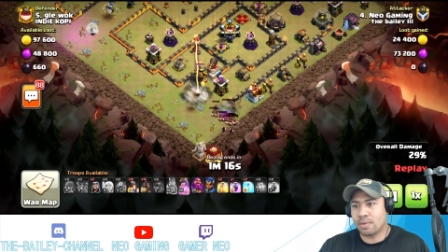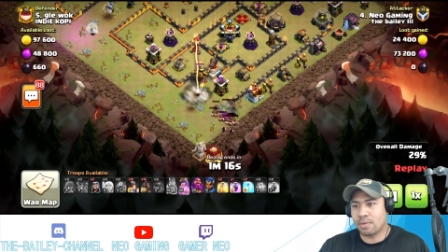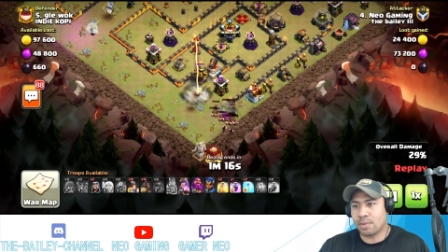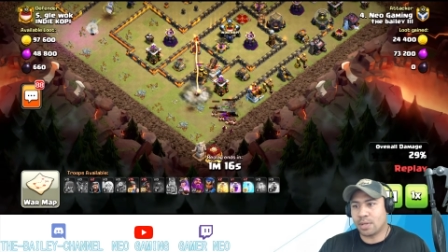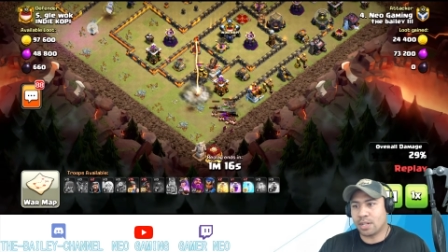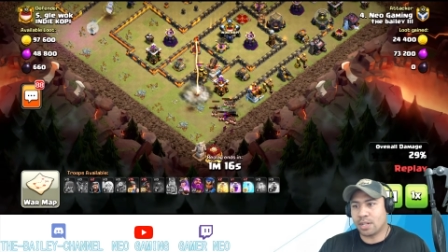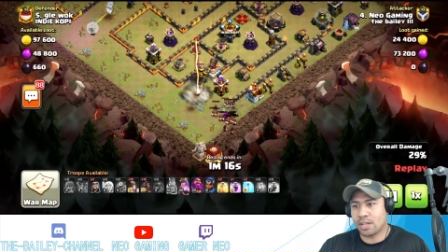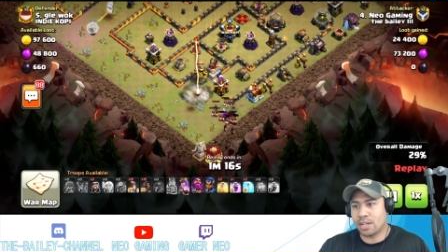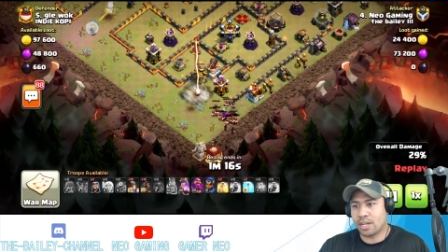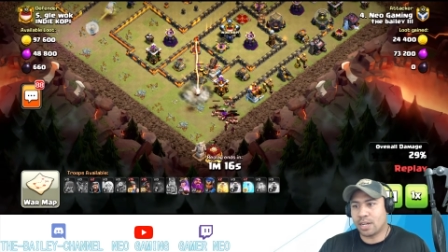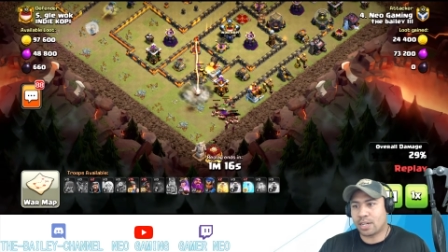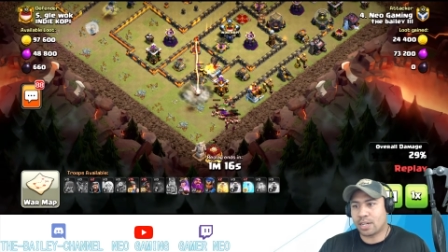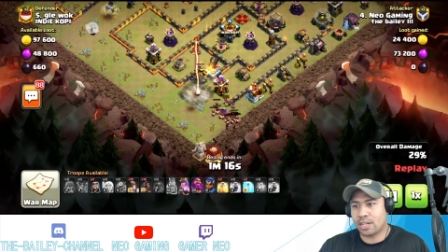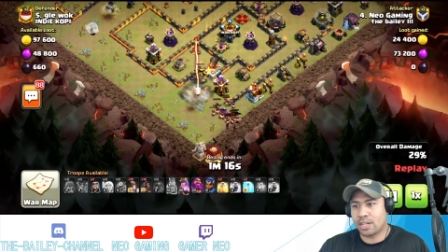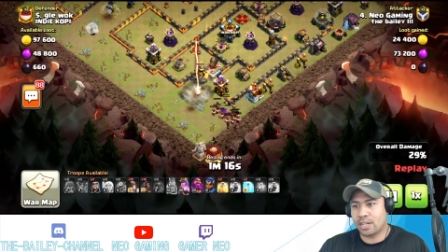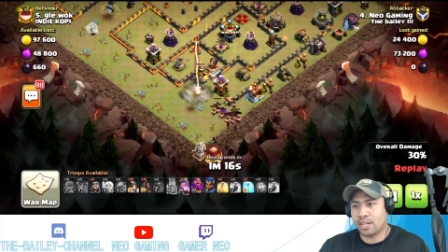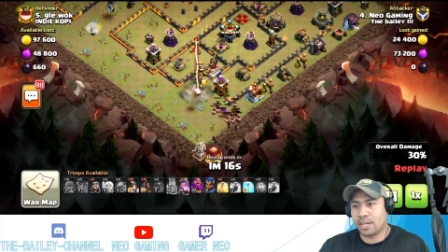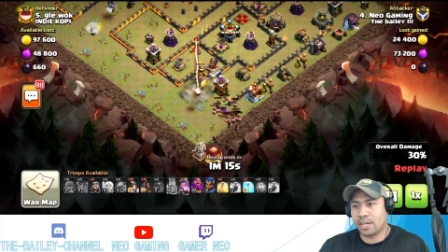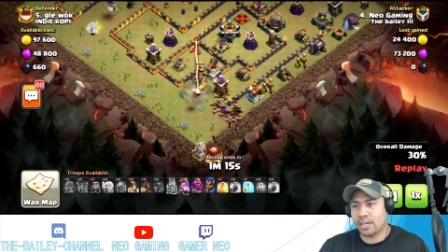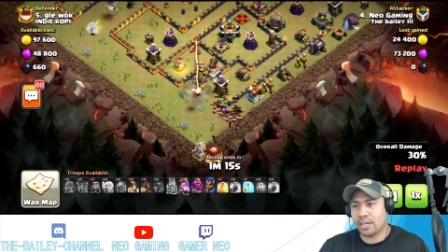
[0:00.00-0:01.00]
but
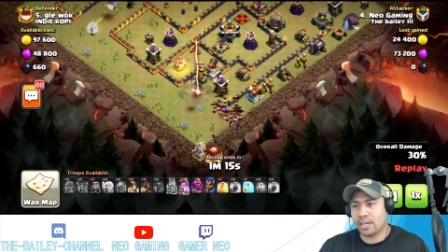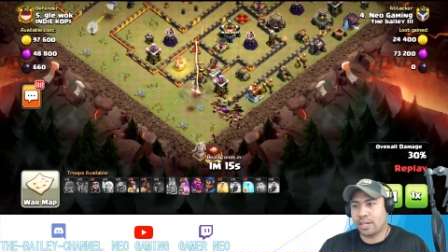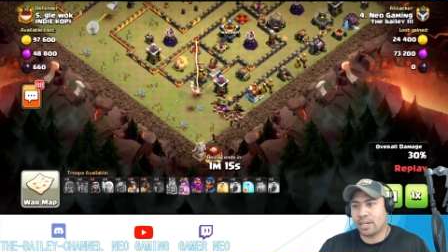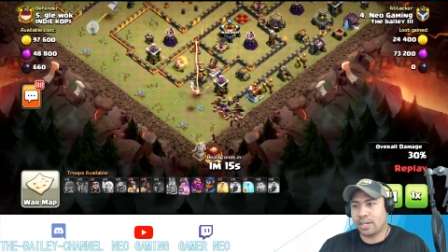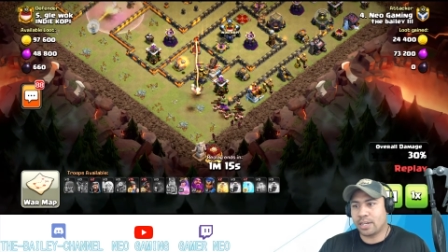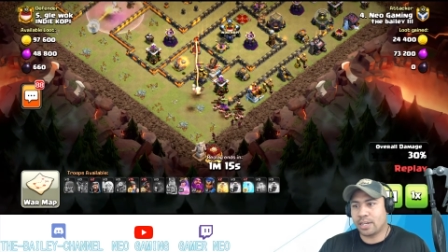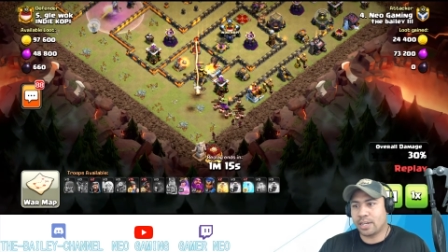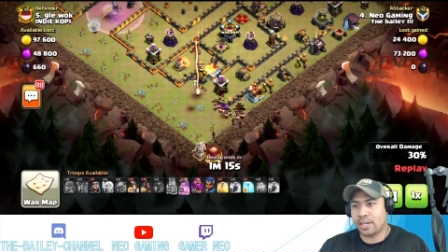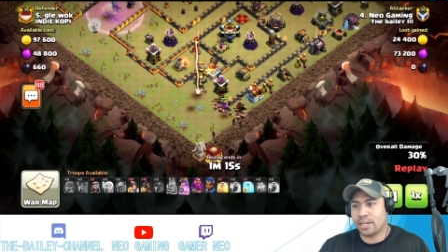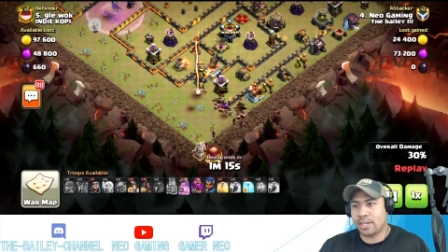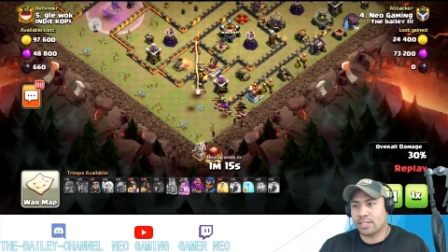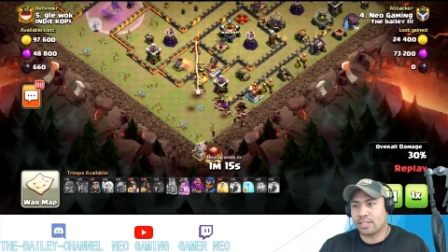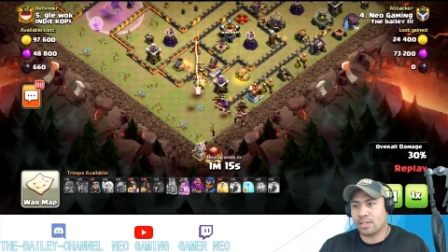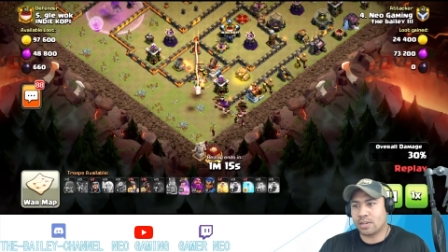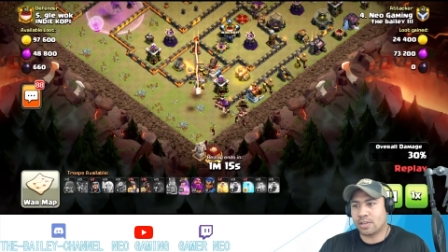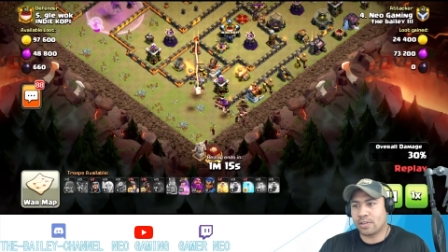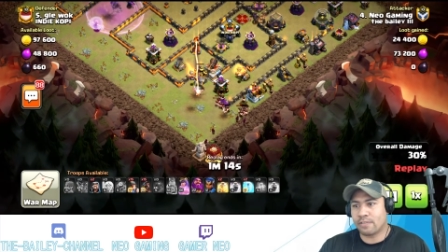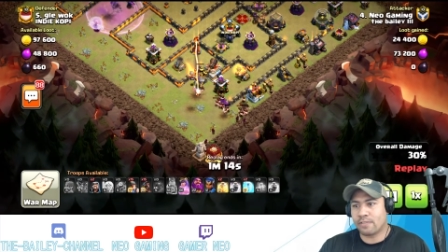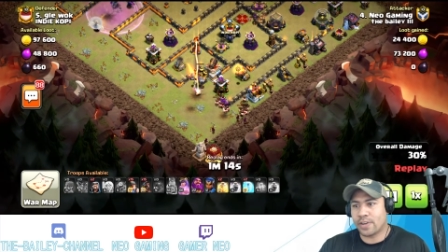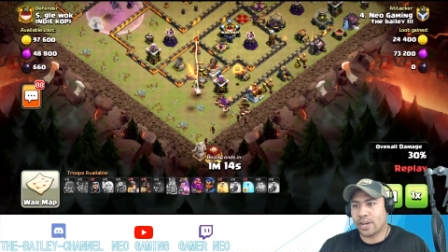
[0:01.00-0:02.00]
luckily he gets all
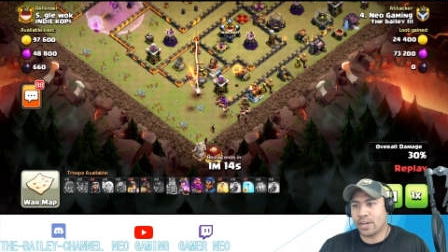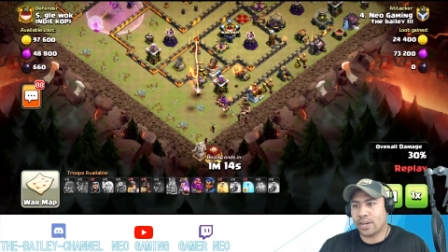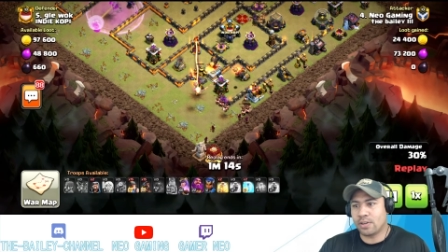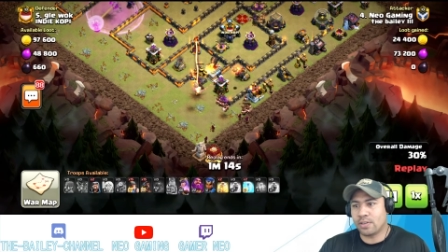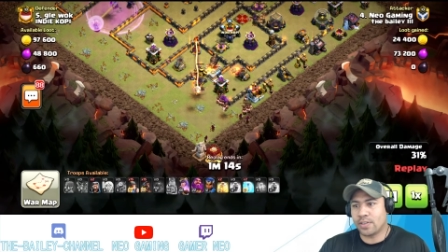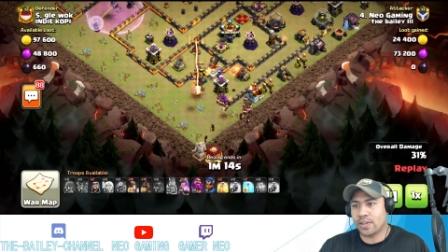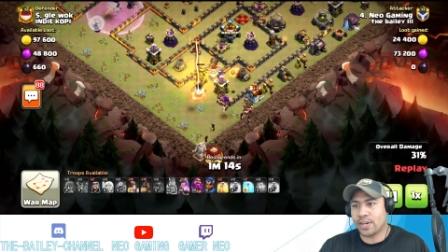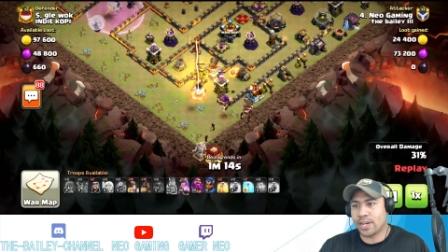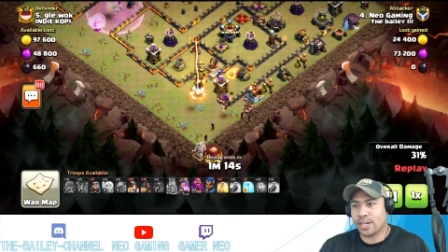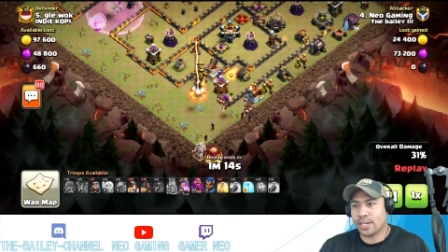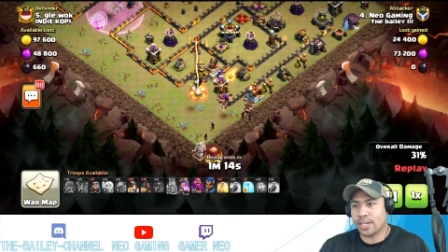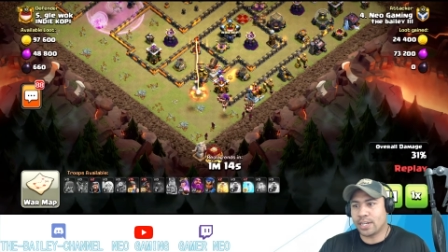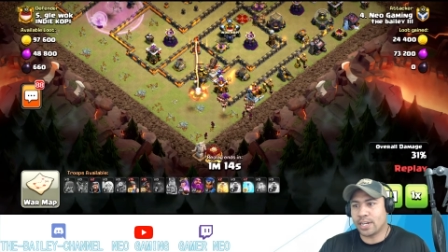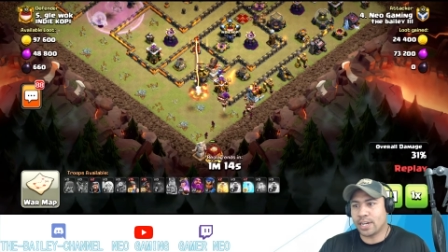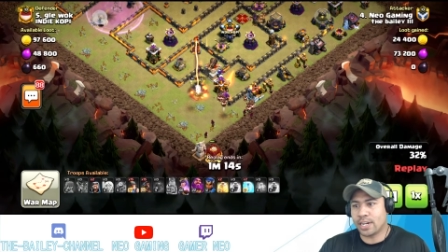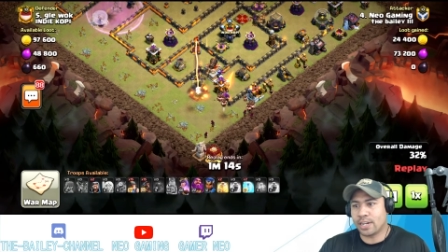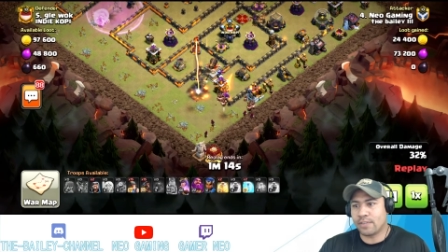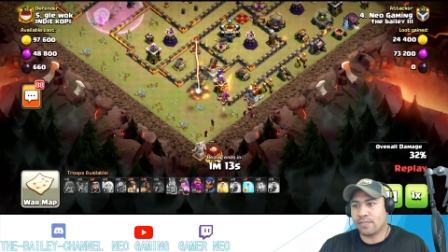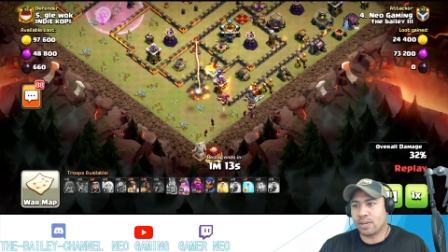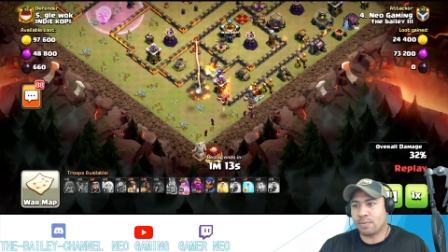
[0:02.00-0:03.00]
the value that I need
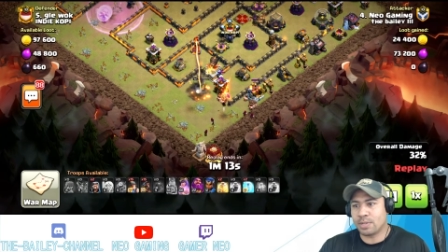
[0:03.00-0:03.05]
out of him.